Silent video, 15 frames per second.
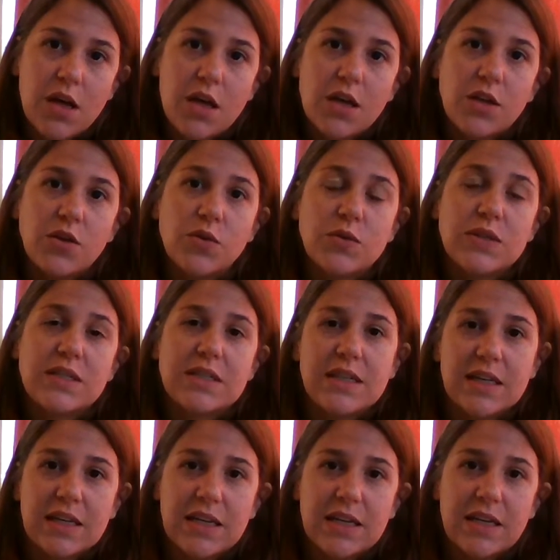You
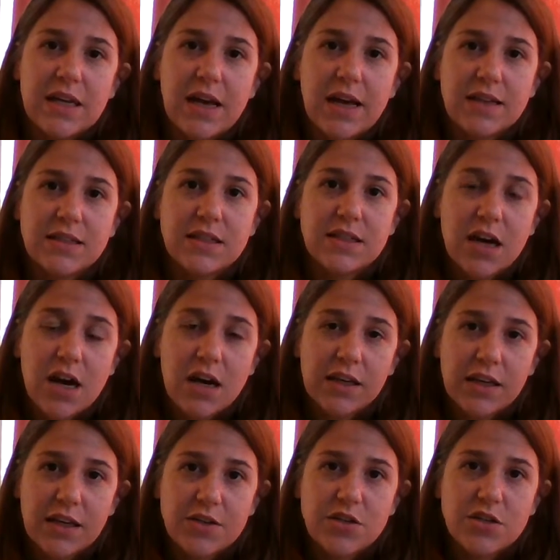see it as a
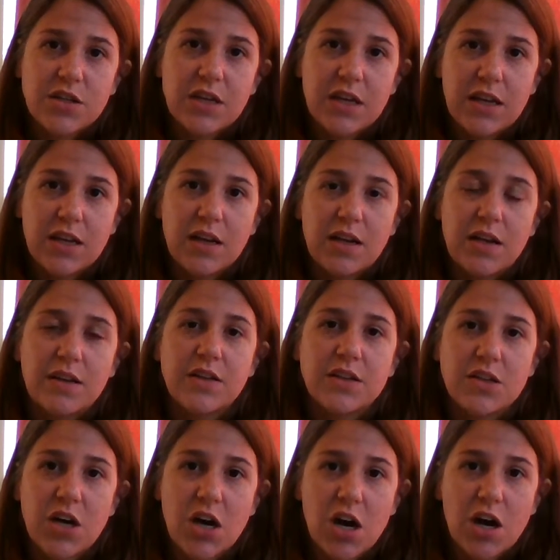dagesh in the
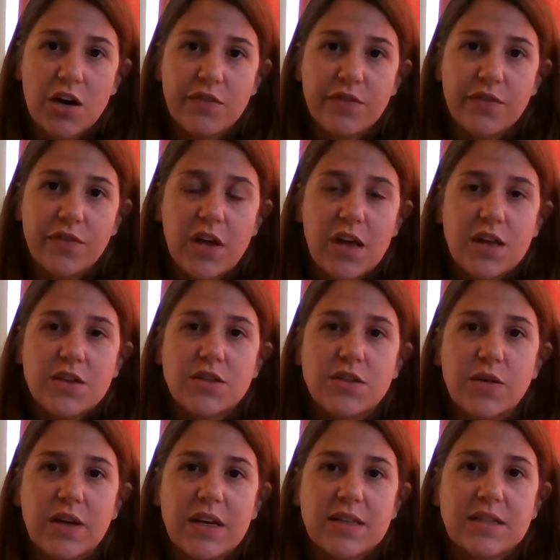tav. So
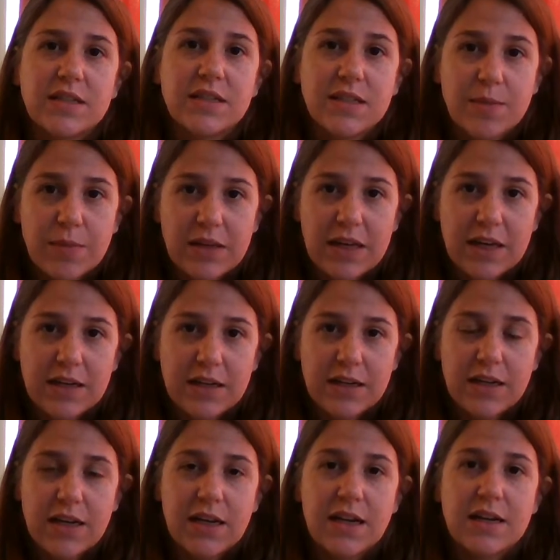it has
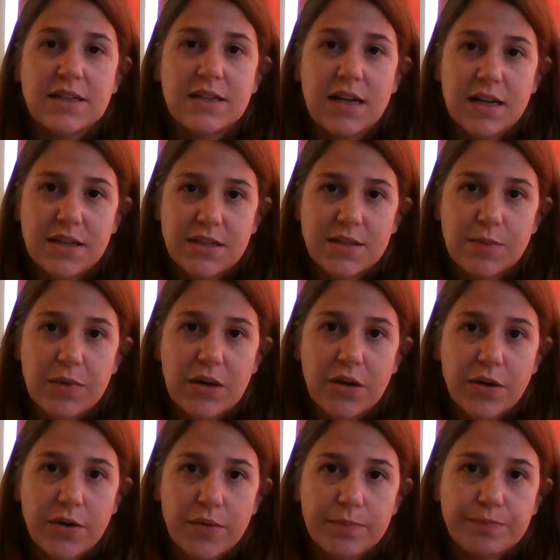assimilated, it has not
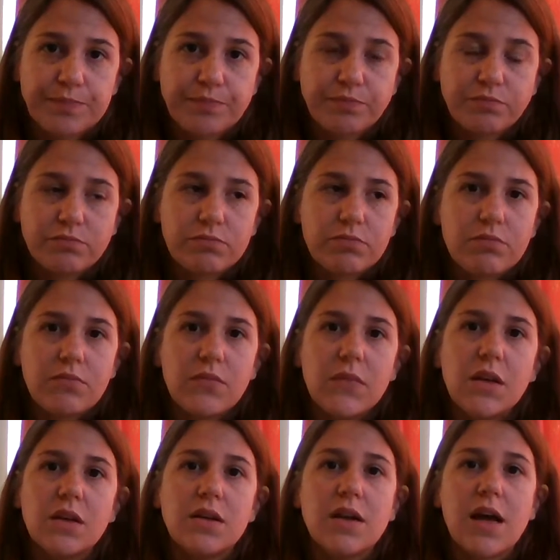disappeared.
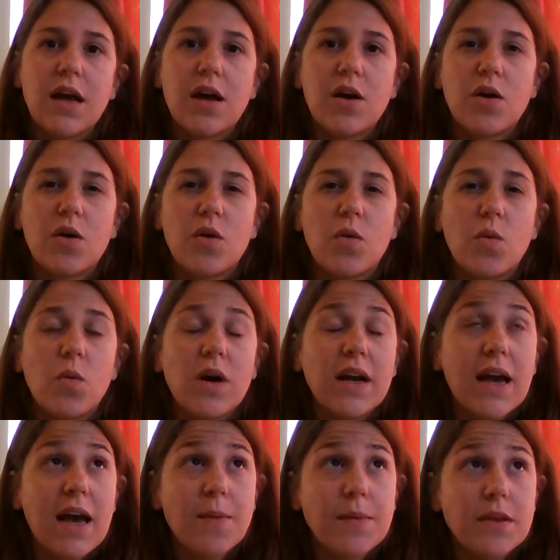Now, what
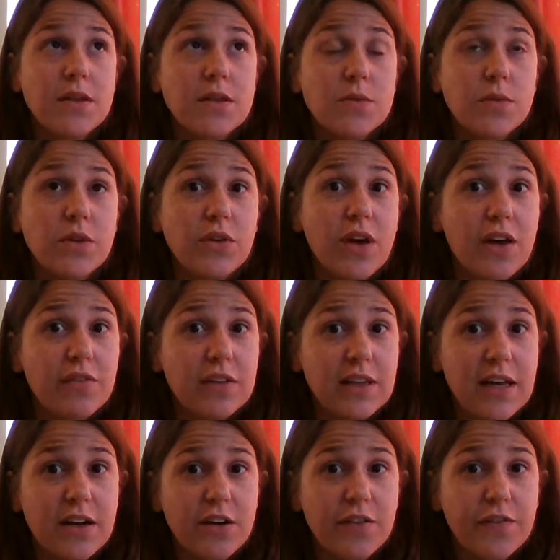happens when you have a
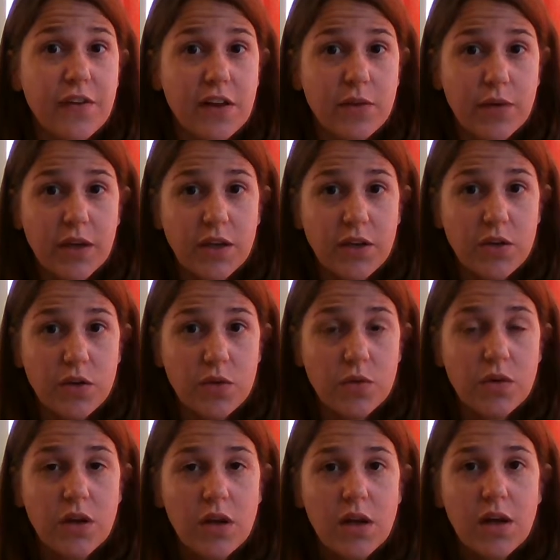letter following a
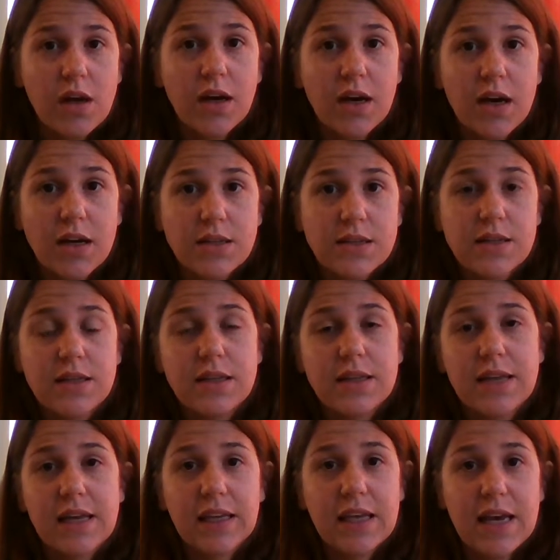nun, a consonant
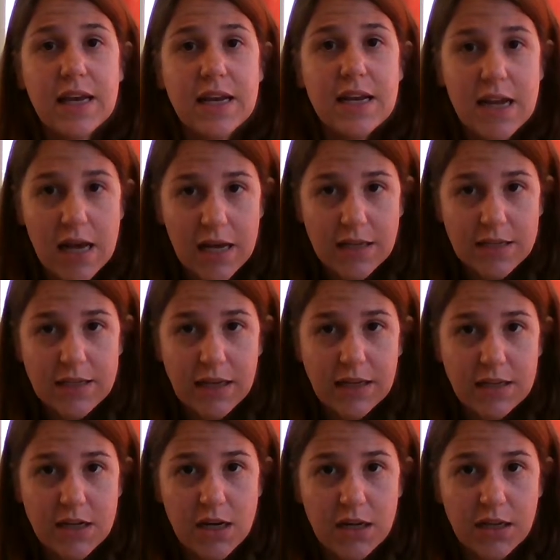that cannot take a
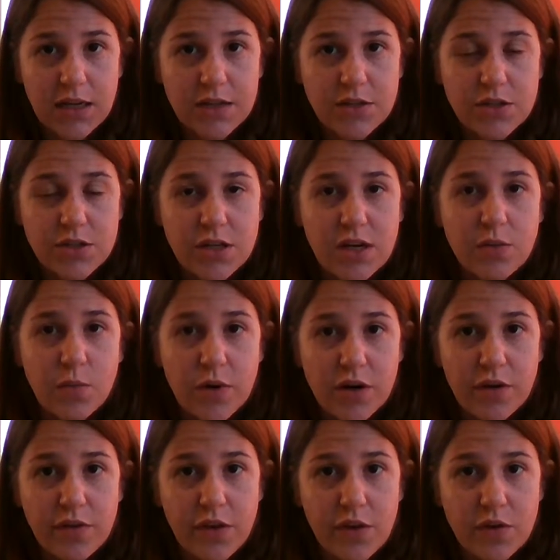dagesh, and what
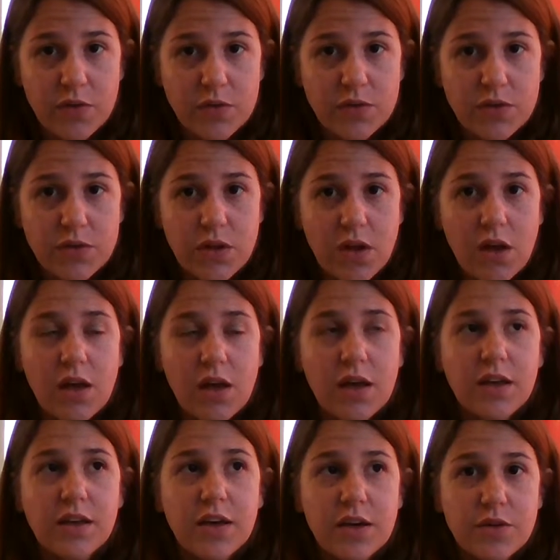are those?
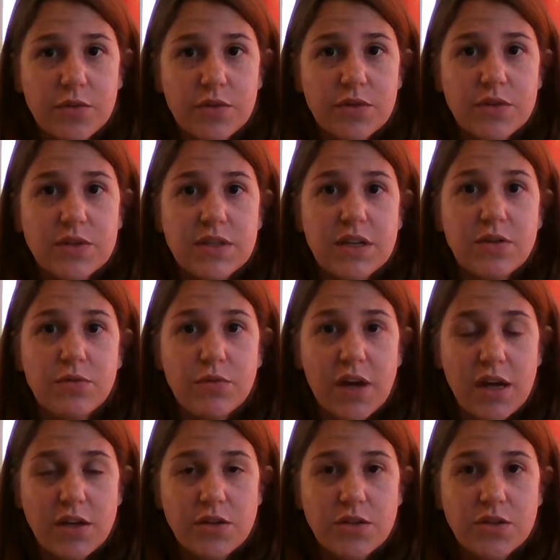Gutturals and
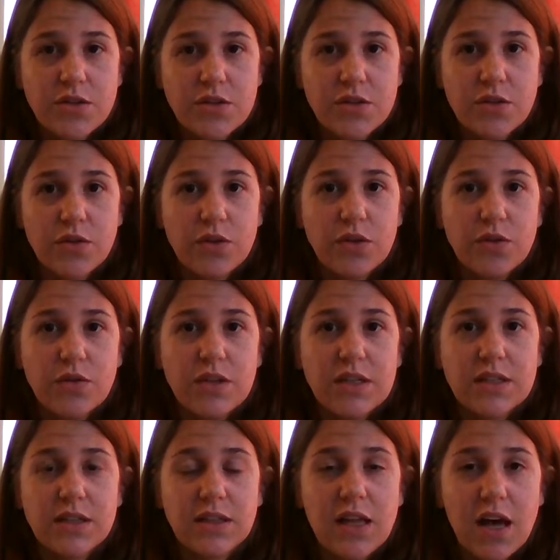resh. So you need
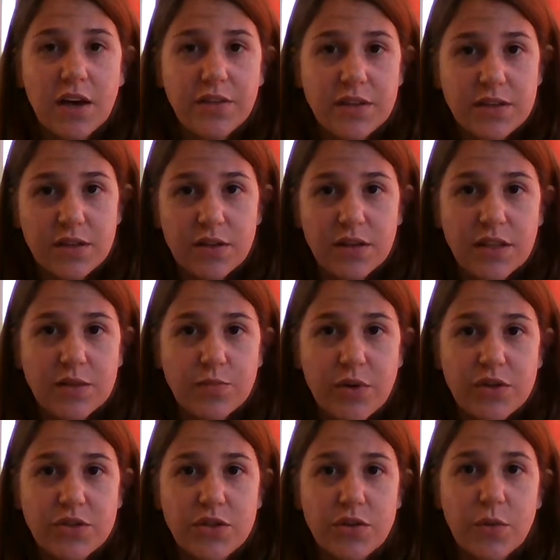to lock this little
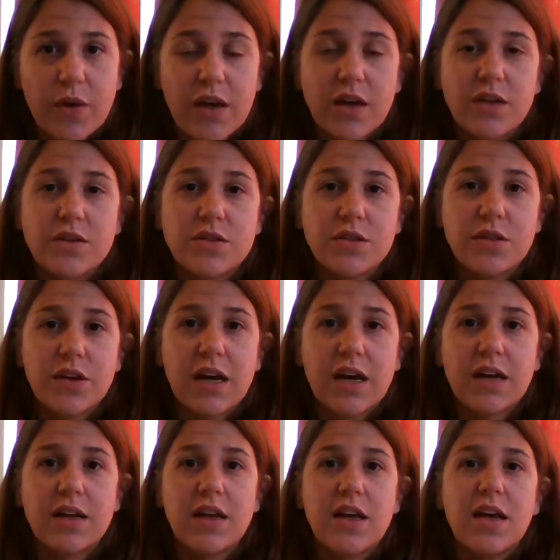expression away into your head.